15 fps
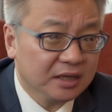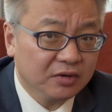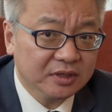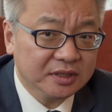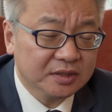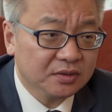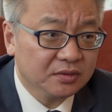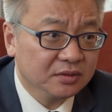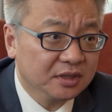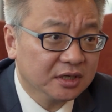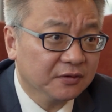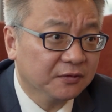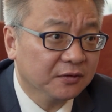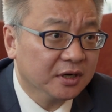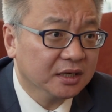going through
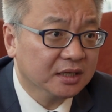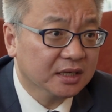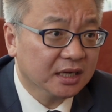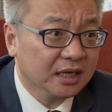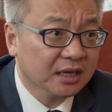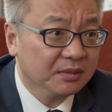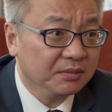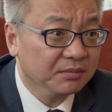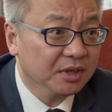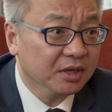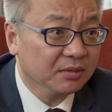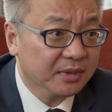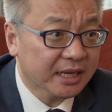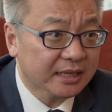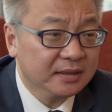different
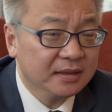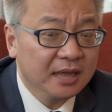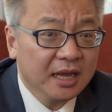middlemen.